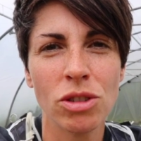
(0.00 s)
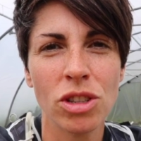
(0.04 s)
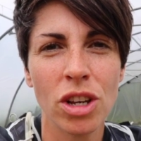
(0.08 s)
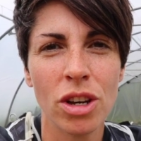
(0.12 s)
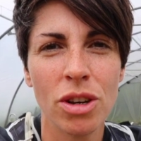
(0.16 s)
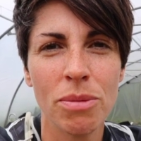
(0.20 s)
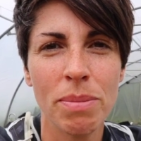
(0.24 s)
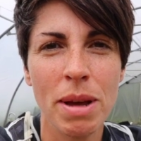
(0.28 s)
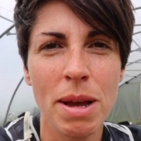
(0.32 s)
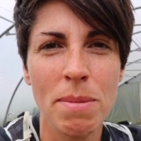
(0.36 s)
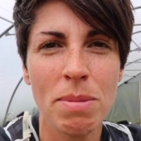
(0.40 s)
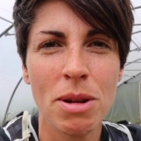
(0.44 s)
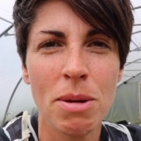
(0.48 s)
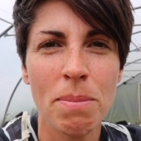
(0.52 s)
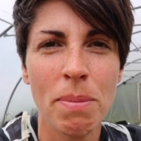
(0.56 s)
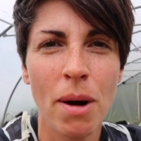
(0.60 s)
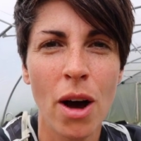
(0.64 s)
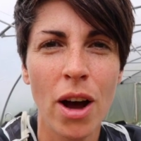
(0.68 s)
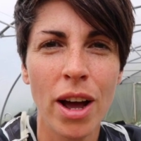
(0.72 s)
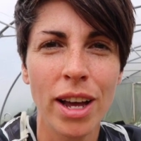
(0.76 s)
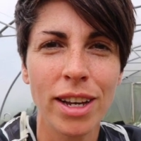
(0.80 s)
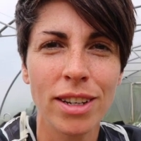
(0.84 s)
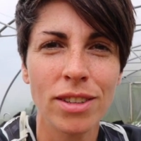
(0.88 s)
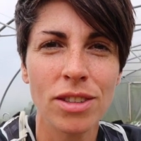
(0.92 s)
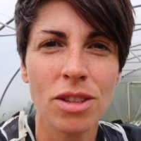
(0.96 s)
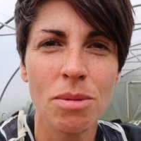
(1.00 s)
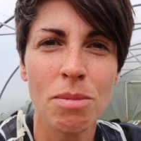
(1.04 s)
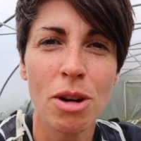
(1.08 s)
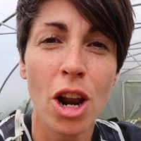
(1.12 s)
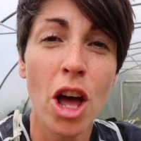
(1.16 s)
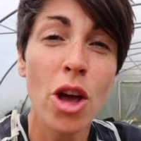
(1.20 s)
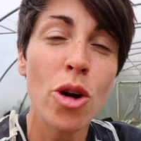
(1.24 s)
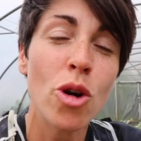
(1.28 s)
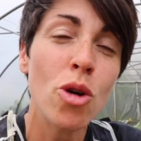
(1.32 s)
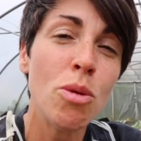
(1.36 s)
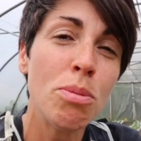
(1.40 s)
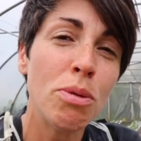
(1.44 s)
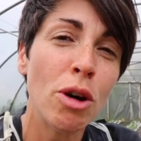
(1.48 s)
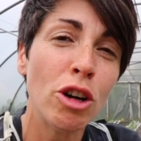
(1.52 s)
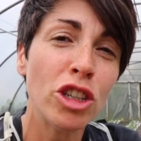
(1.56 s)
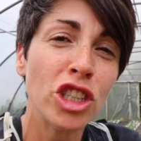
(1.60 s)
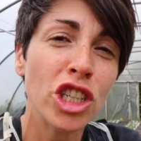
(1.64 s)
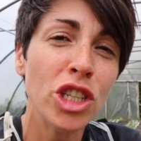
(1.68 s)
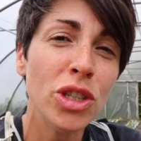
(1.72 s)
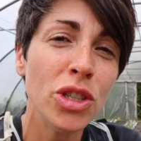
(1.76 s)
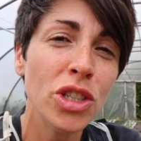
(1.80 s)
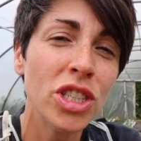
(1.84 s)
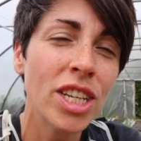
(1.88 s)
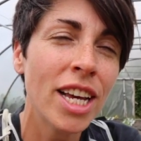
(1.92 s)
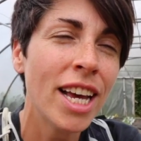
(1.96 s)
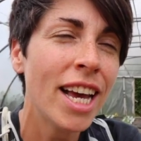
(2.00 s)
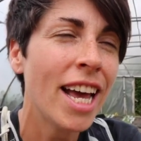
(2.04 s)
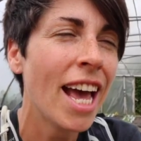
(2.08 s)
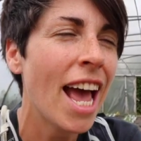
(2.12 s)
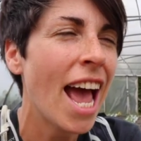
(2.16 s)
so people are buying some local produce.